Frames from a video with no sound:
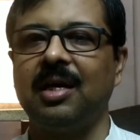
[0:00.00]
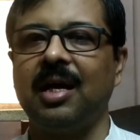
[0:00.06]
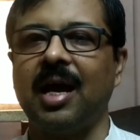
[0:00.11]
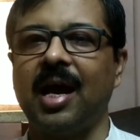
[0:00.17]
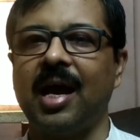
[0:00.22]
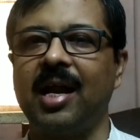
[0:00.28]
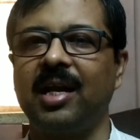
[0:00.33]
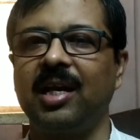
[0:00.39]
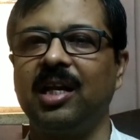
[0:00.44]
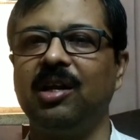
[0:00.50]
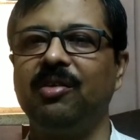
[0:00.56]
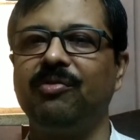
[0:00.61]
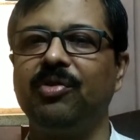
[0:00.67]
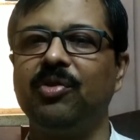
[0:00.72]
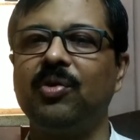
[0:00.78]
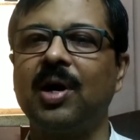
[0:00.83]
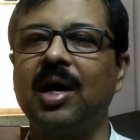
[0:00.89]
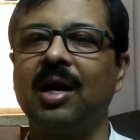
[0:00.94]
And if
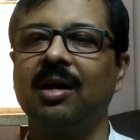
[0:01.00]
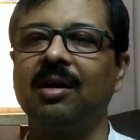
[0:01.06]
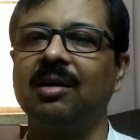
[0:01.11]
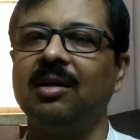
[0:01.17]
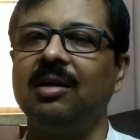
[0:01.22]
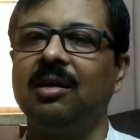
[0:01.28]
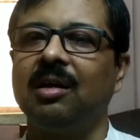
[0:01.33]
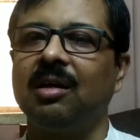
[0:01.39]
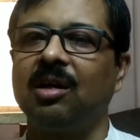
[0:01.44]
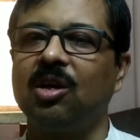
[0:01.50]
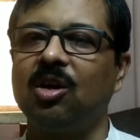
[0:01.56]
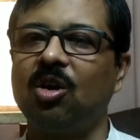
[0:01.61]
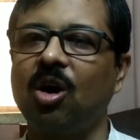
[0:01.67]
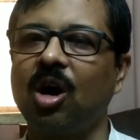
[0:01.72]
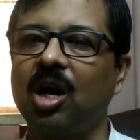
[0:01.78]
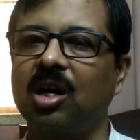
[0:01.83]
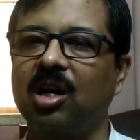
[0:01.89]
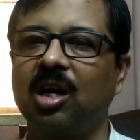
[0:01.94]
you are
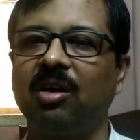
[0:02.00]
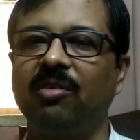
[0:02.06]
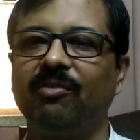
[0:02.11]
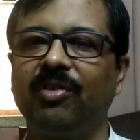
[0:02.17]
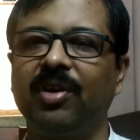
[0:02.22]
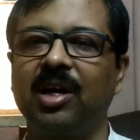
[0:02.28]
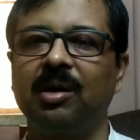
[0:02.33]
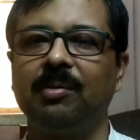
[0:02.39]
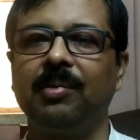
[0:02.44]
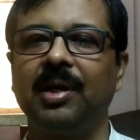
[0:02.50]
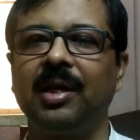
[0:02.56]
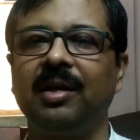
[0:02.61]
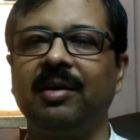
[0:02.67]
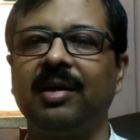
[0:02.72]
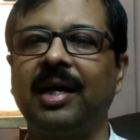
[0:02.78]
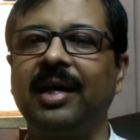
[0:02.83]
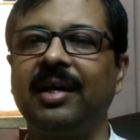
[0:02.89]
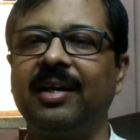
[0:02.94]
not comfortable in
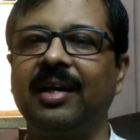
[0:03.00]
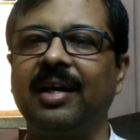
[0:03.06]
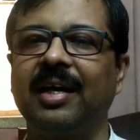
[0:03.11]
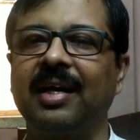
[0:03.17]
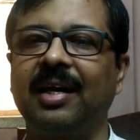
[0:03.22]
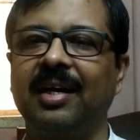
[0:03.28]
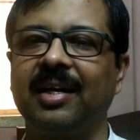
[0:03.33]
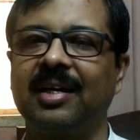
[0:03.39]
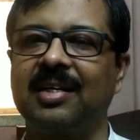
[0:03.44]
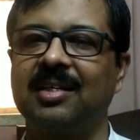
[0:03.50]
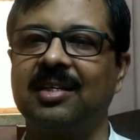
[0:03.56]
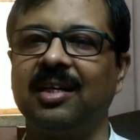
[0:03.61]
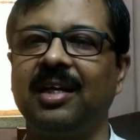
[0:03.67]
writing correct